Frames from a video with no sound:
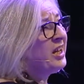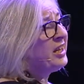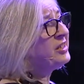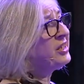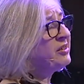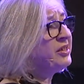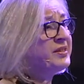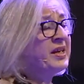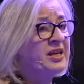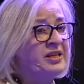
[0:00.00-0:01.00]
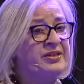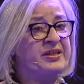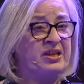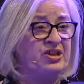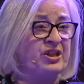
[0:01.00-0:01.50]
interior designers,
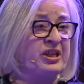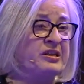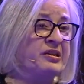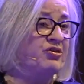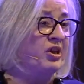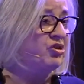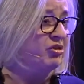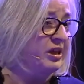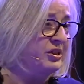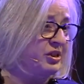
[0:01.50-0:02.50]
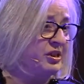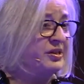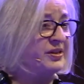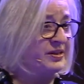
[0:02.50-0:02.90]
engineers, structural engineers,